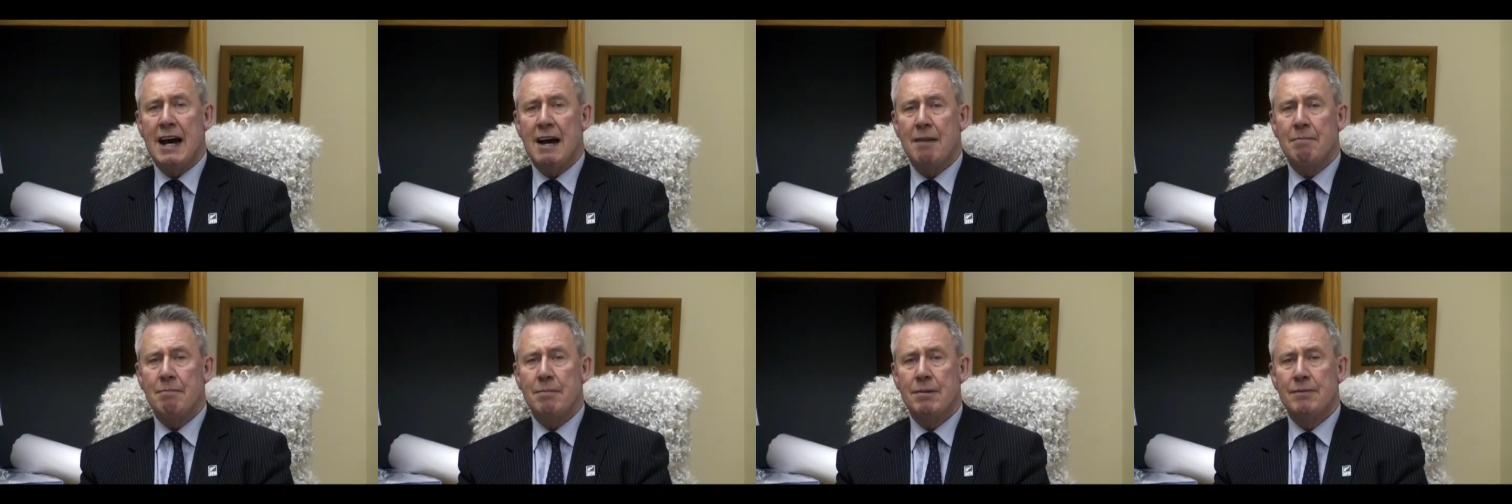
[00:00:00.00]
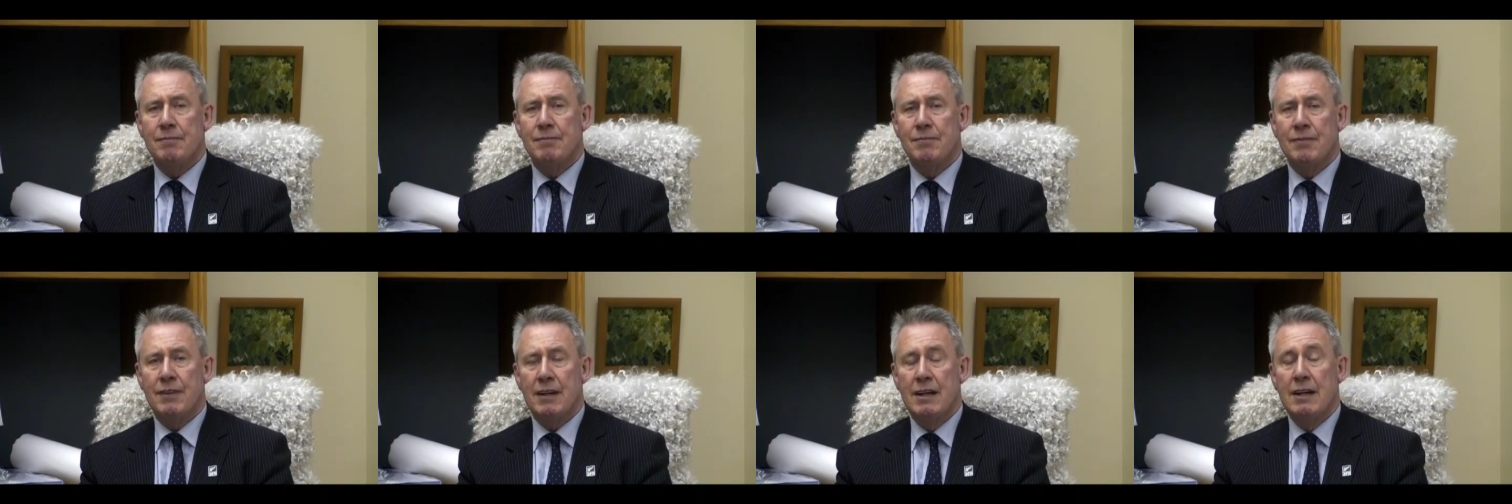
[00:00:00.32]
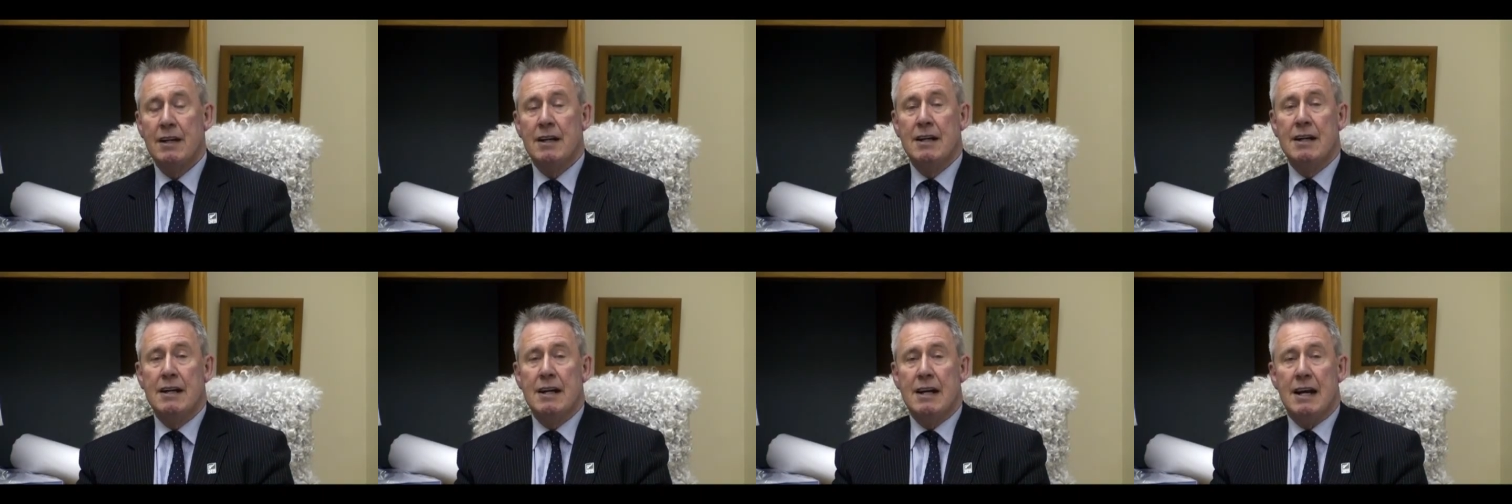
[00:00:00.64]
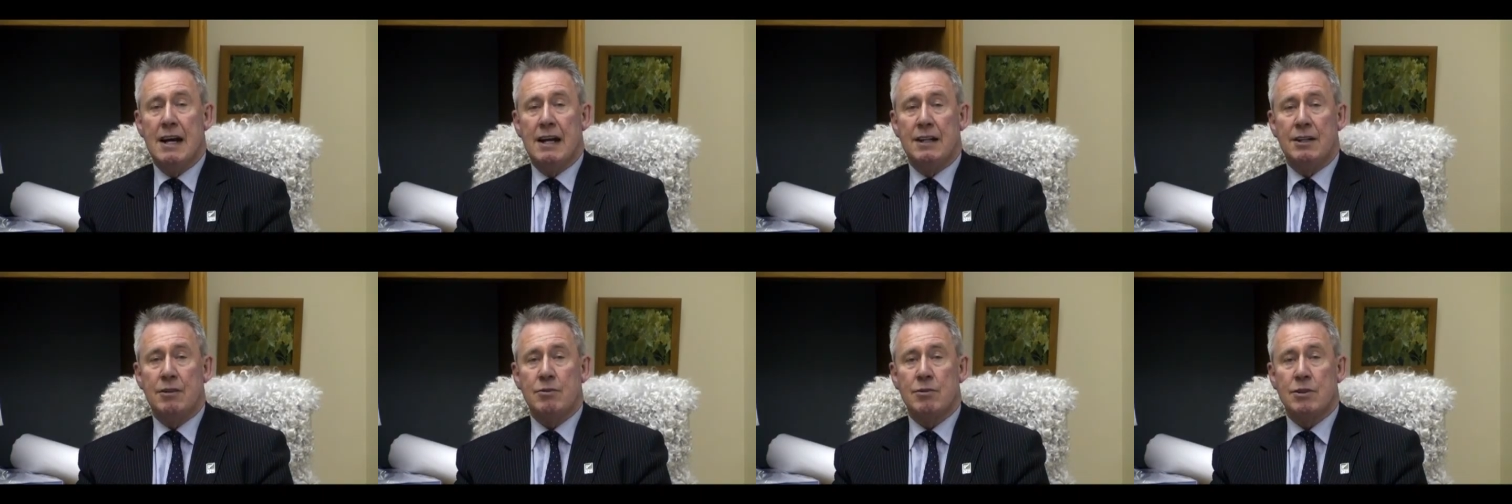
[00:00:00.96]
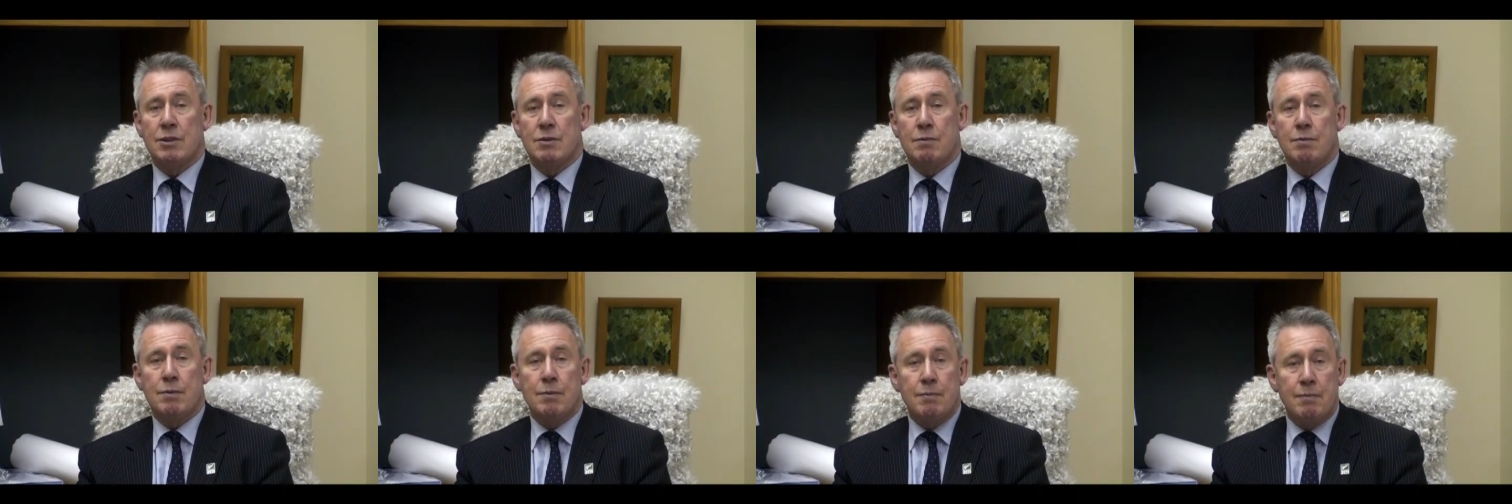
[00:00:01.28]
up, and there
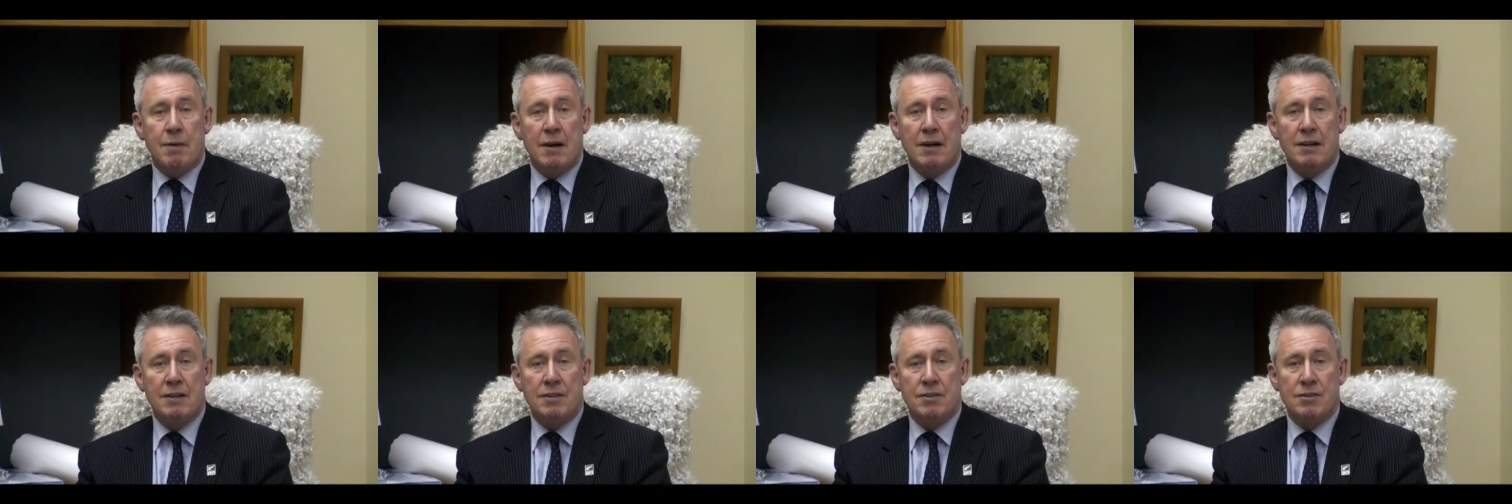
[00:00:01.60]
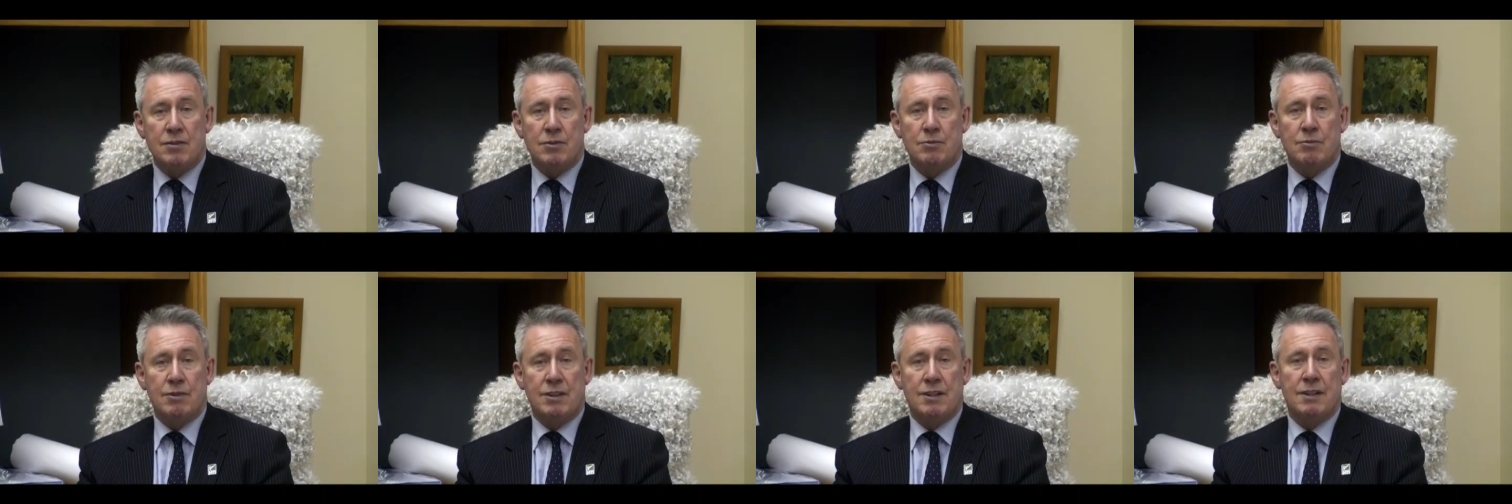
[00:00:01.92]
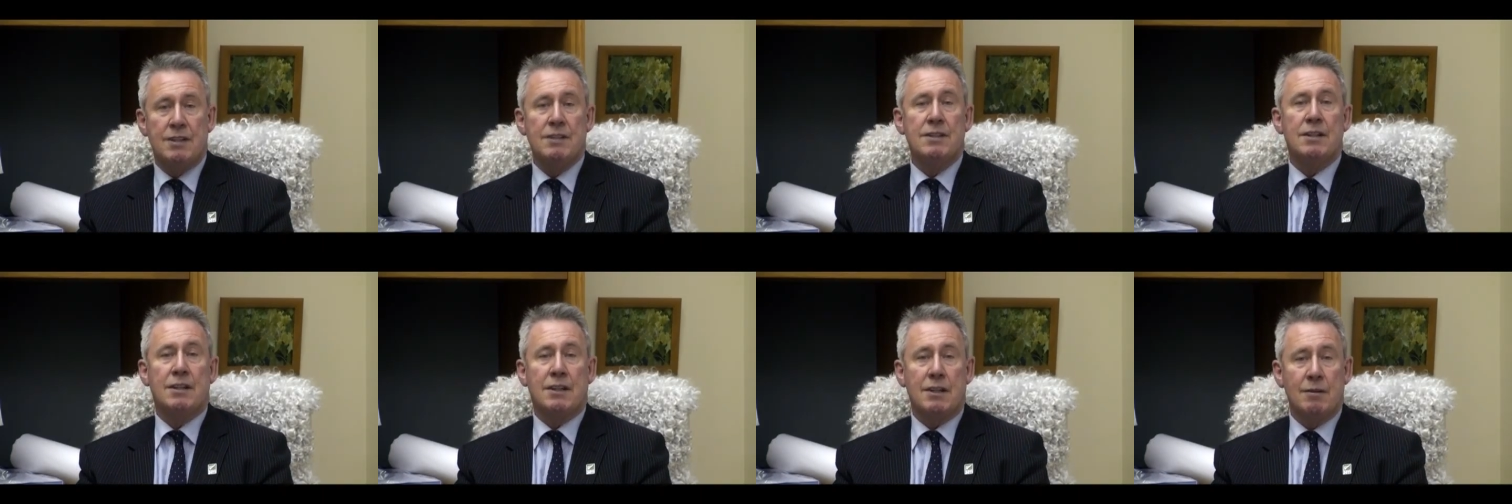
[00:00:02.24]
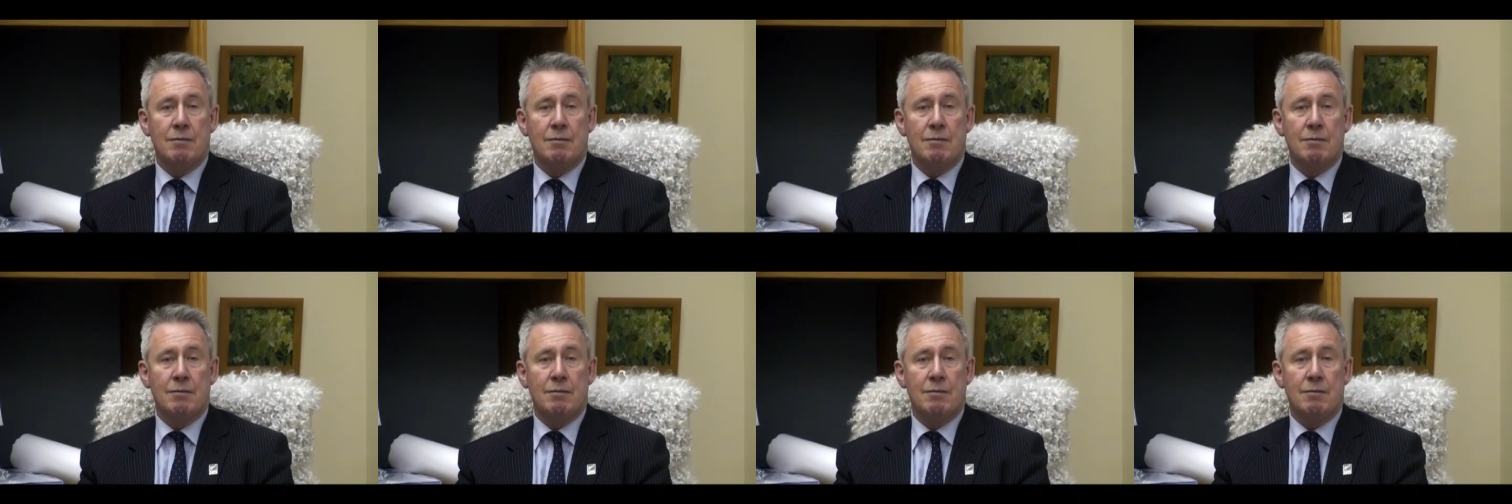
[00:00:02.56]
was a proposal within the